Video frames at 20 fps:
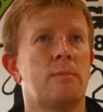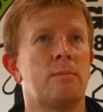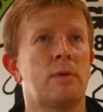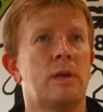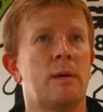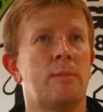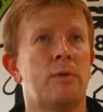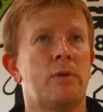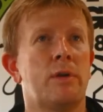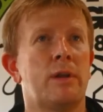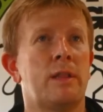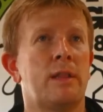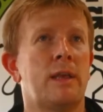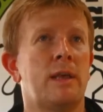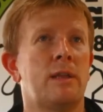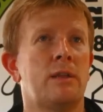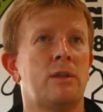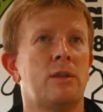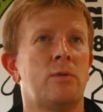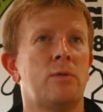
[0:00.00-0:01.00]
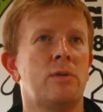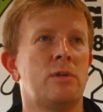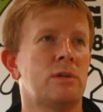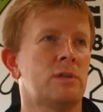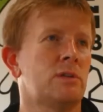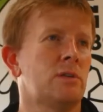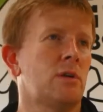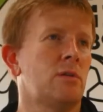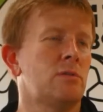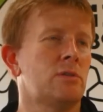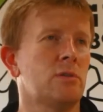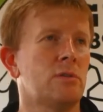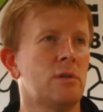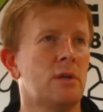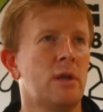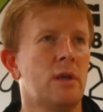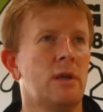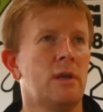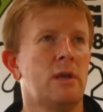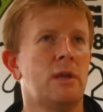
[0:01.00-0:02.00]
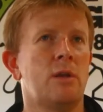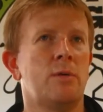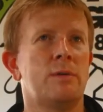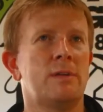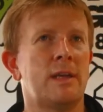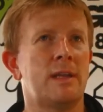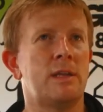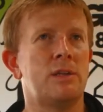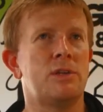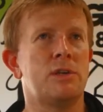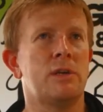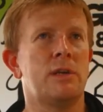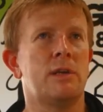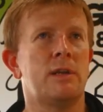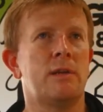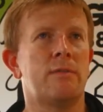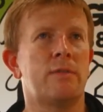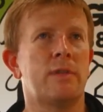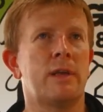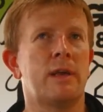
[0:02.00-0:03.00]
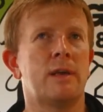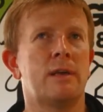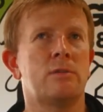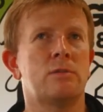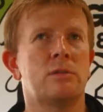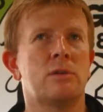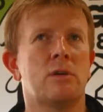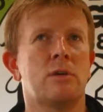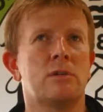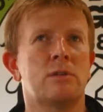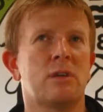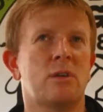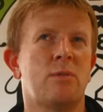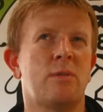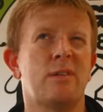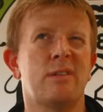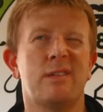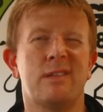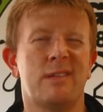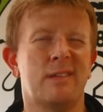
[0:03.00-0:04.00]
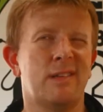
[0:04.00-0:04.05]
coming on at the end, he just showed you his energy and everything that he's got. So.